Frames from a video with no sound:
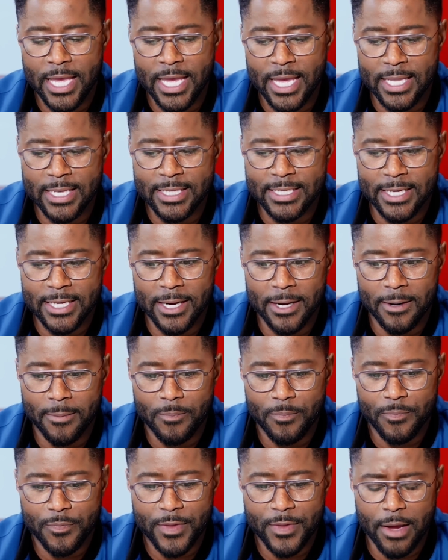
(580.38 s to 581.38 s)
And
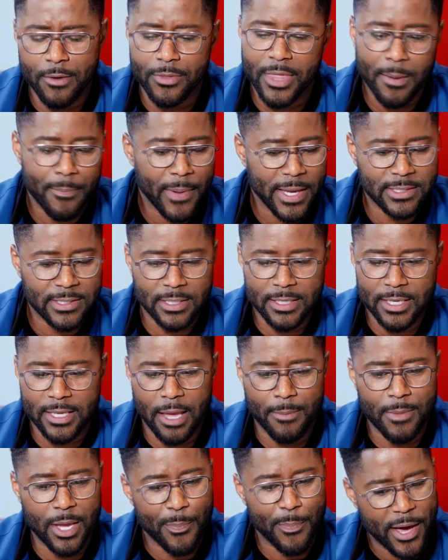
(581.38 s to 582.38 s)
they basically
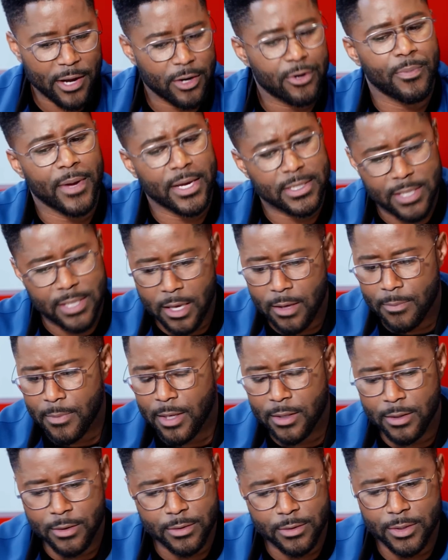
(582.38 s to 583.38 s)
gave me a pat on the back, said, hey,
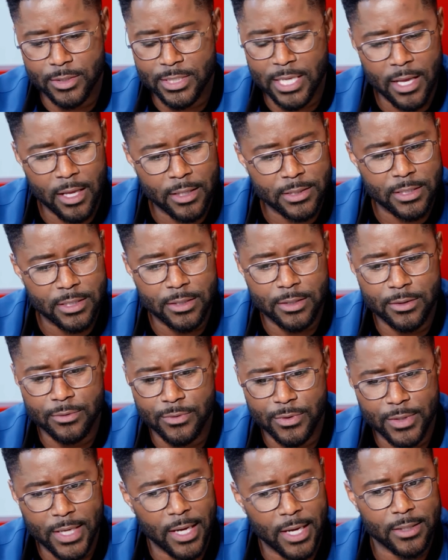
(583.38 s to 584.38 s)
man, you're talented.
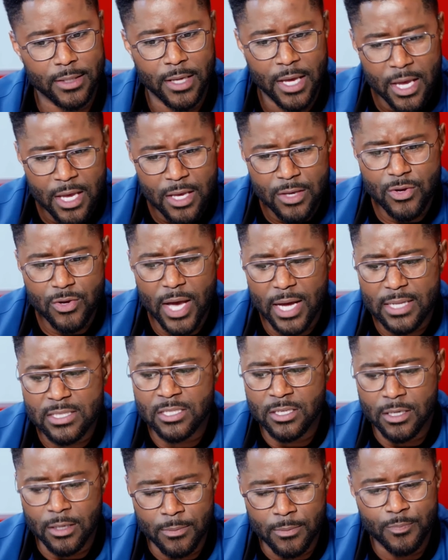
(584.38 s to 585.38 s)
You got
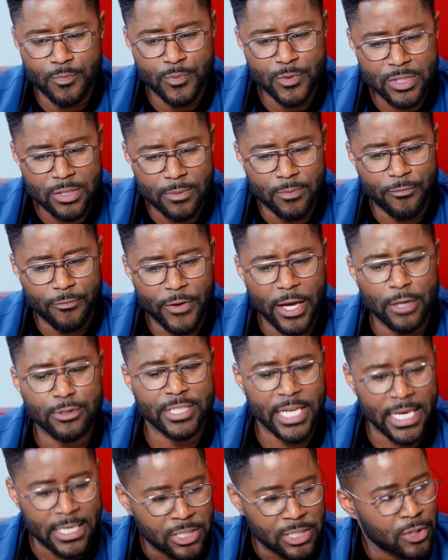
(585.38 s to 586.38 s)
some
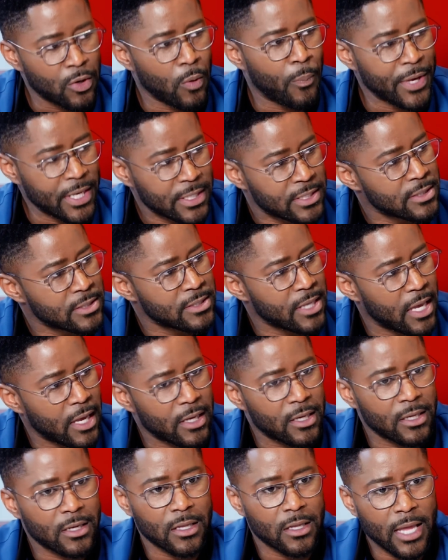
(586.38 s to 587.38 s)
foundational pieces
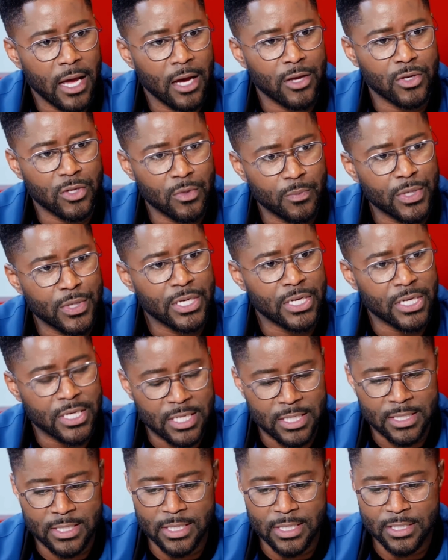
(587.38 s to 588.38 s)
that could allow you to be
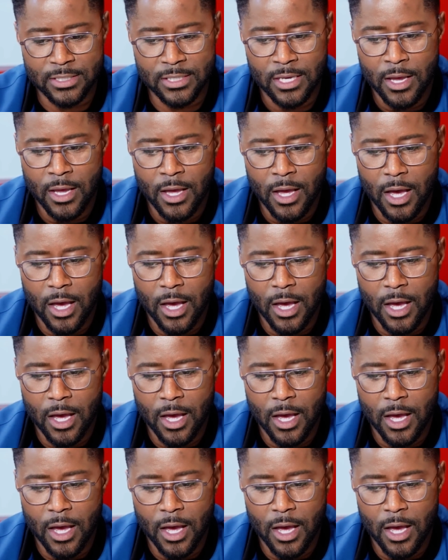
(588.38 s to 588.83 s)
good at this